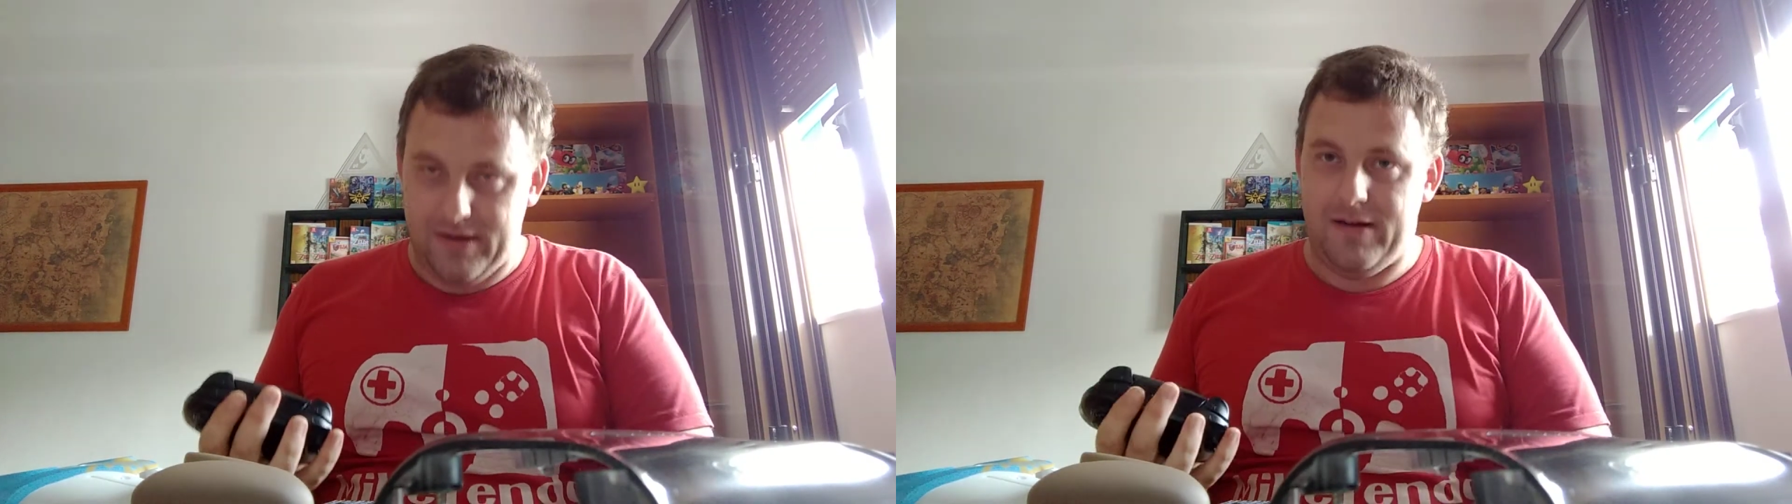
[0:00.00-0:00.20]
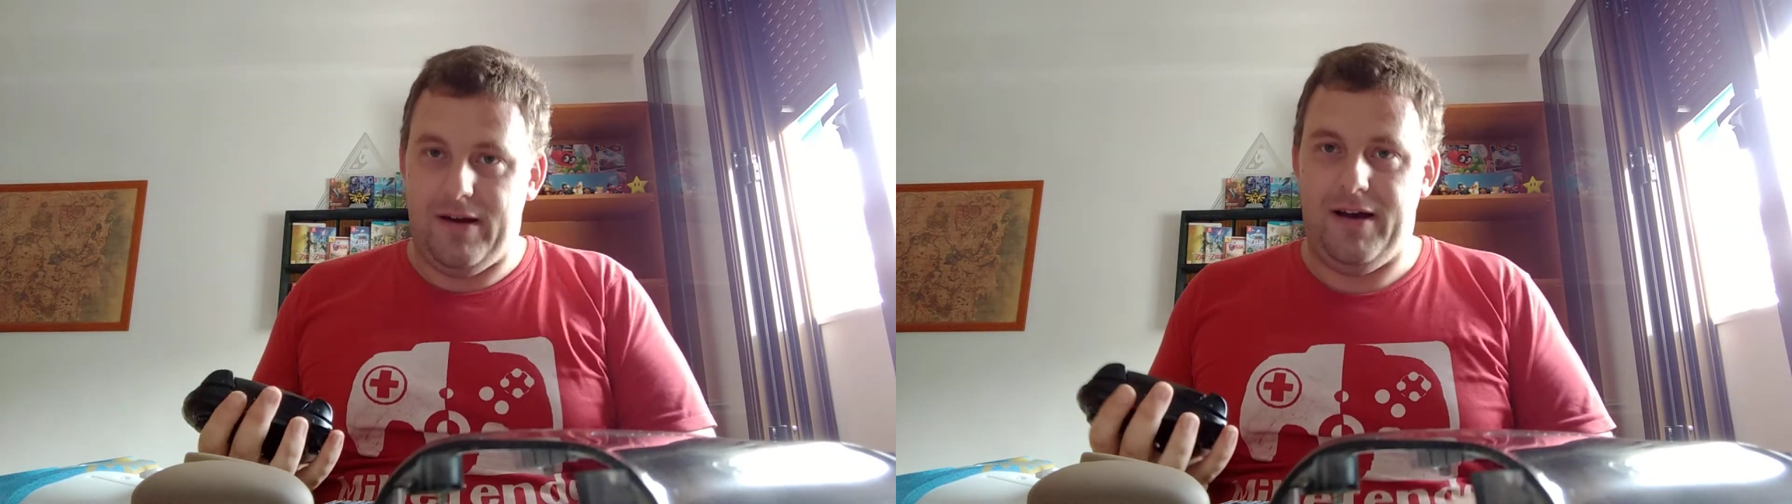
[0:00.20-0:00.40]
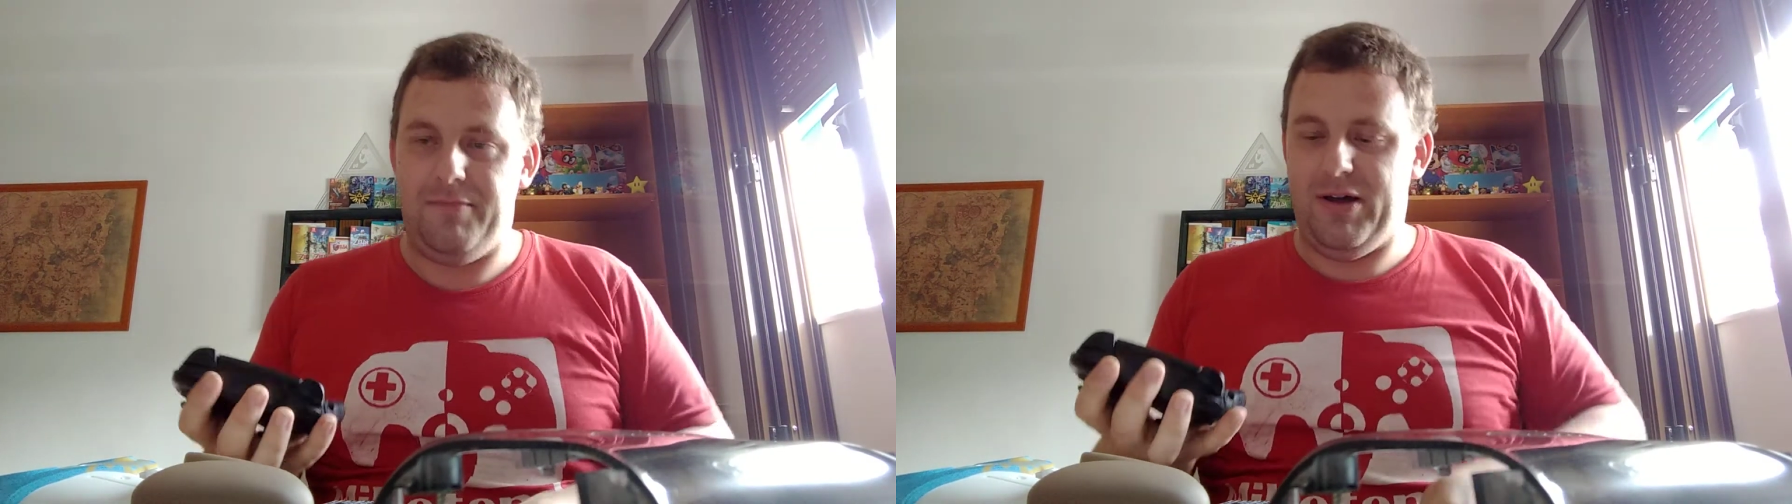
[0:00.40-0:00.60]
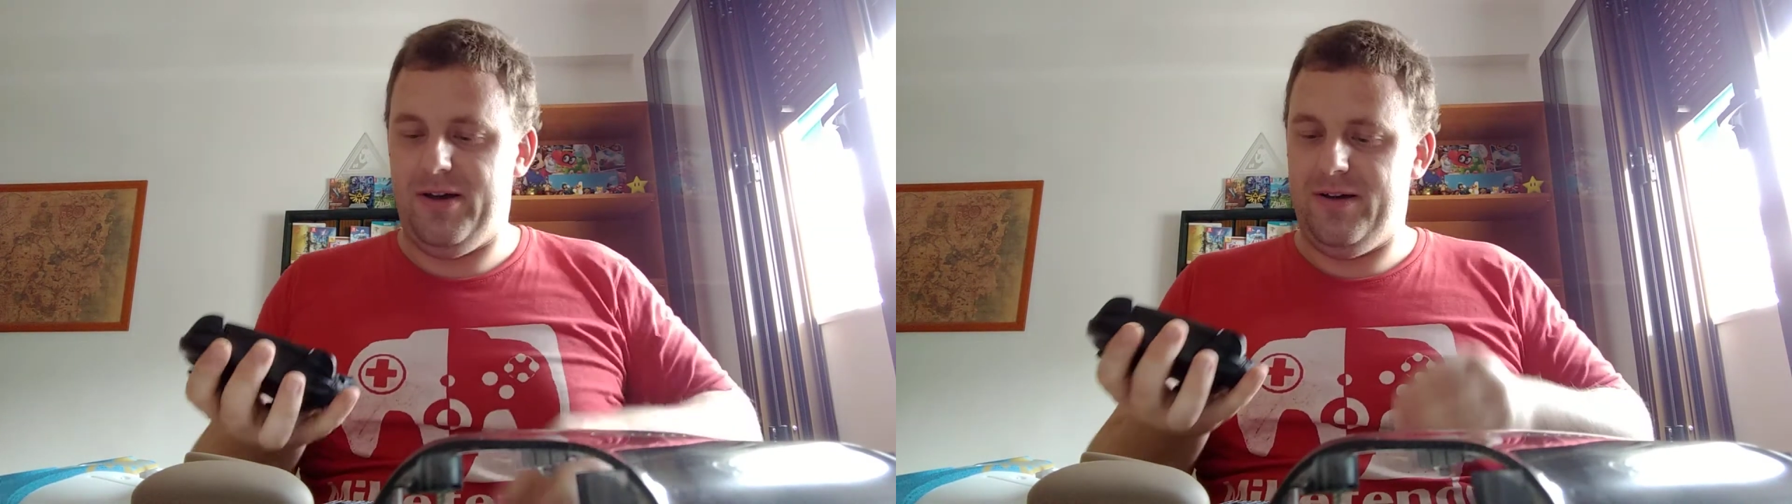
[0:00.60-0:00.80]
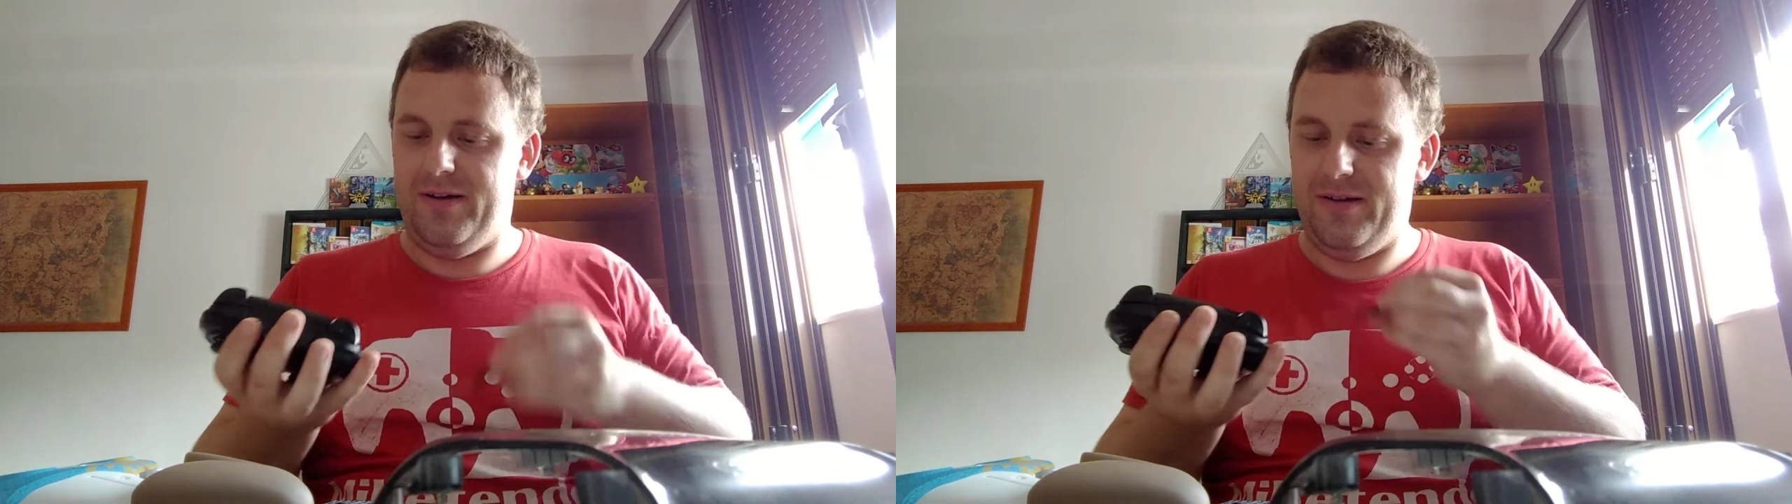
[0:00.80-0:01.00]
I'm
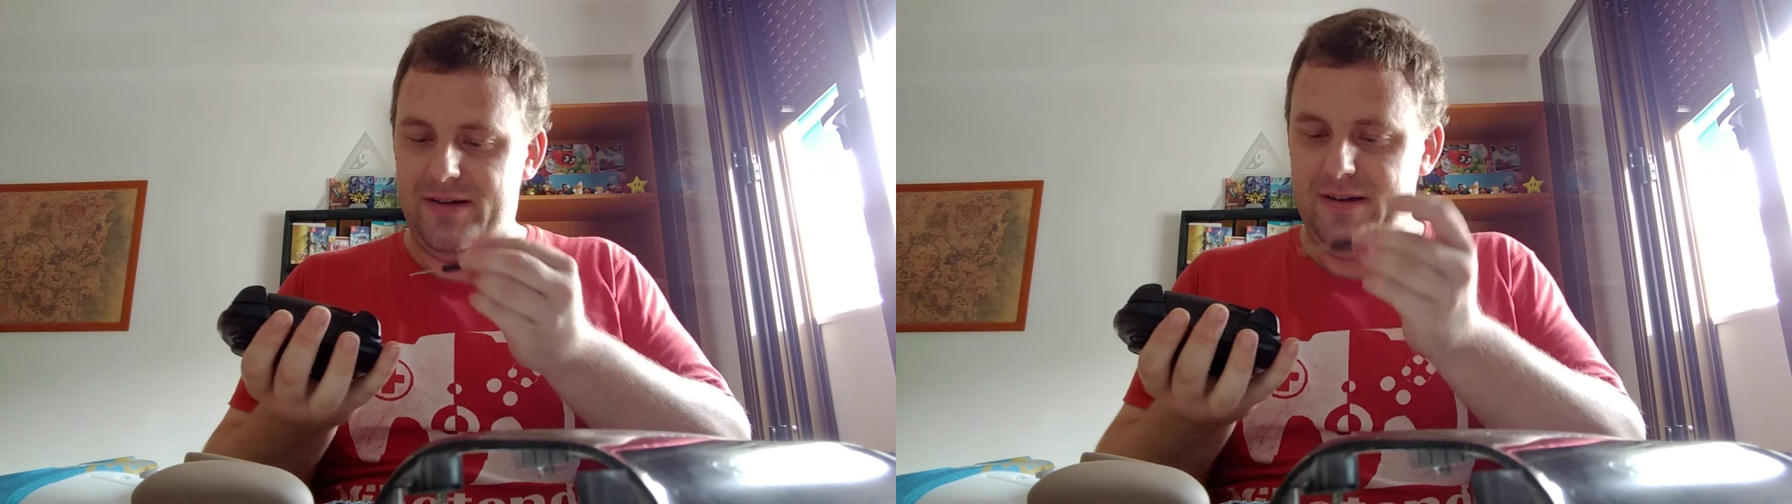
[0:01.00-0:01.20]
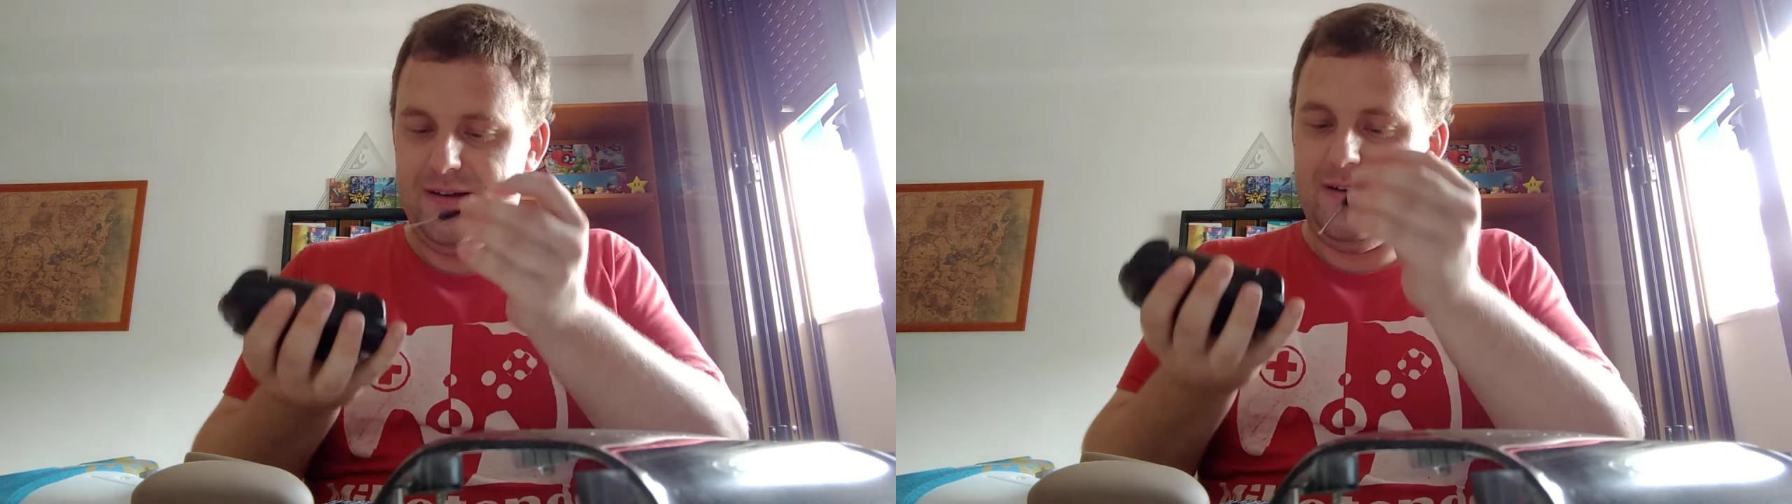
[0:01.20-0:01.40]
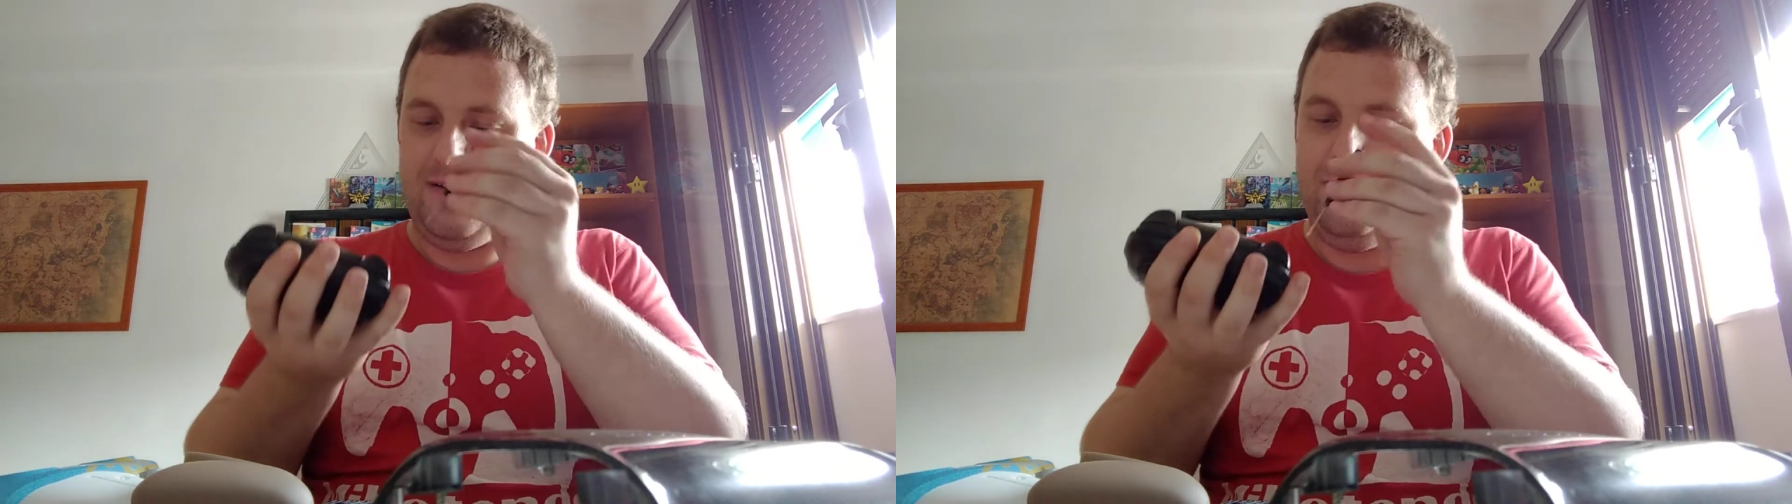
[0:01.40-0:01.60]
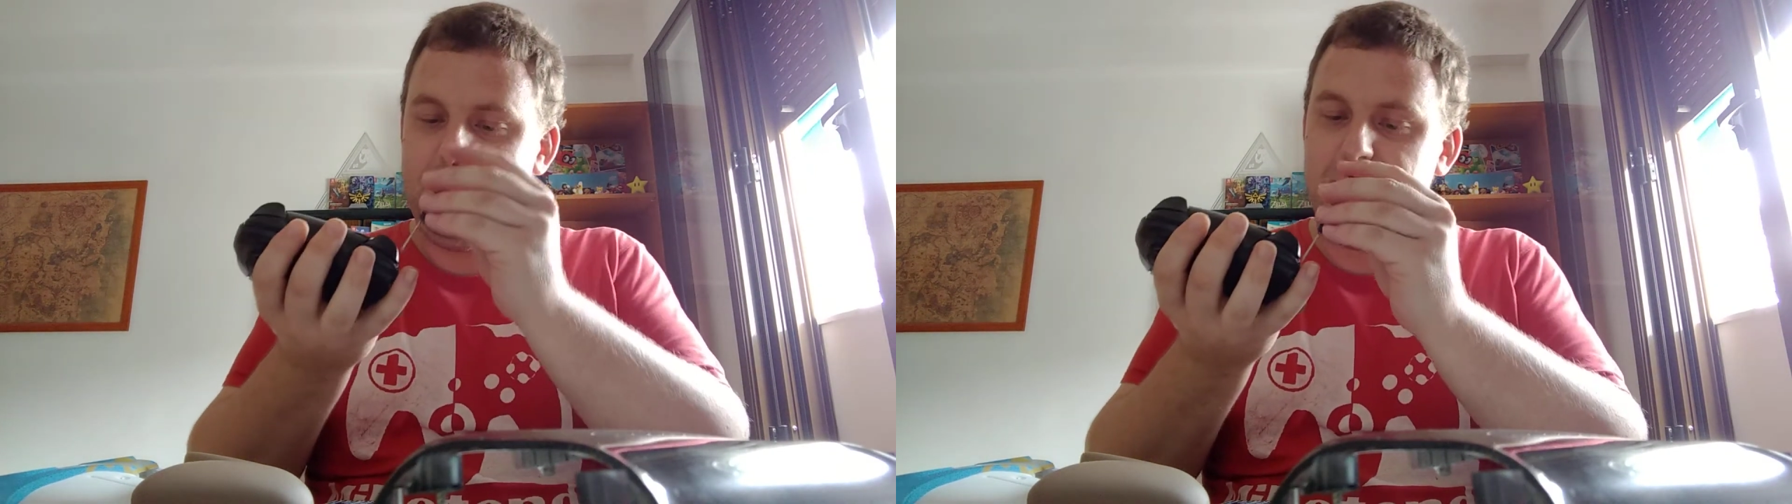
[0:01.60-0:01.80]
losing